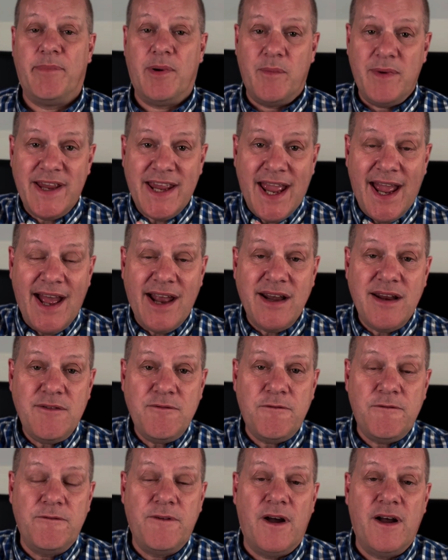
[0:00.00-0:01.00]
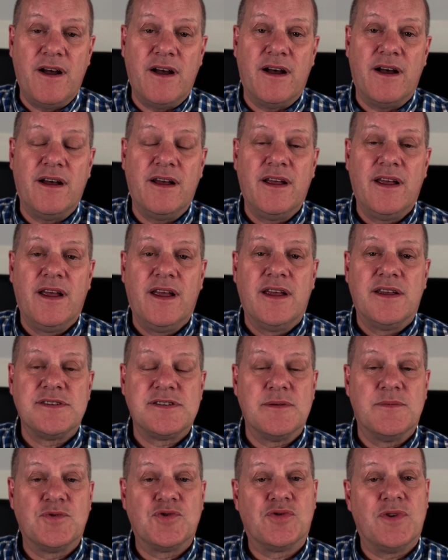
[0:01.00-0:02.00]
But we can infer
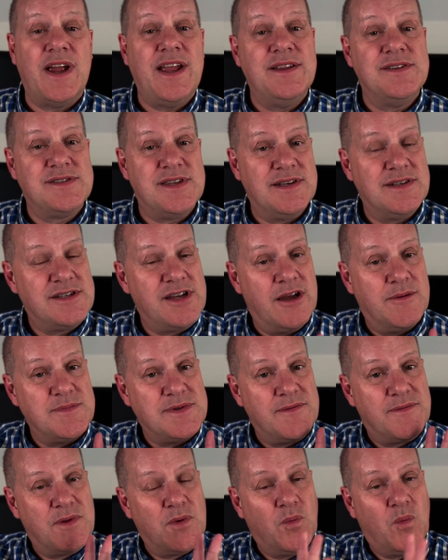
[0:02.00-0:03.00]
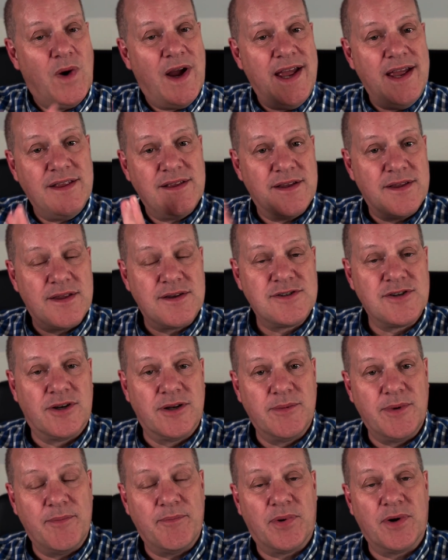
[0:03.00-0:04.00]
some trends in terms of the way that the
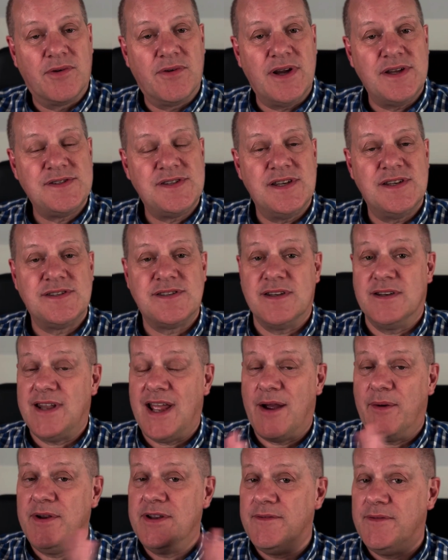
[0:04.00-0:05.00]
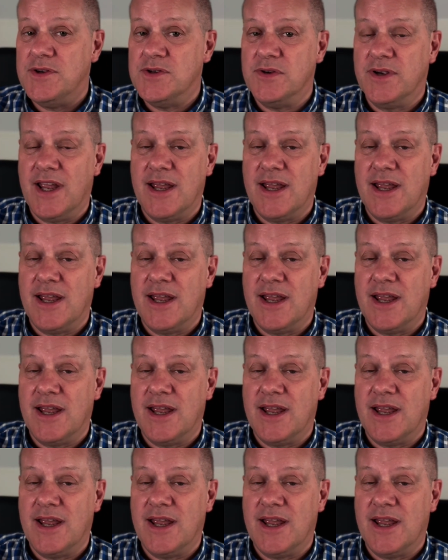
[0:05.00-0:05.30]
tournament progresses and how individual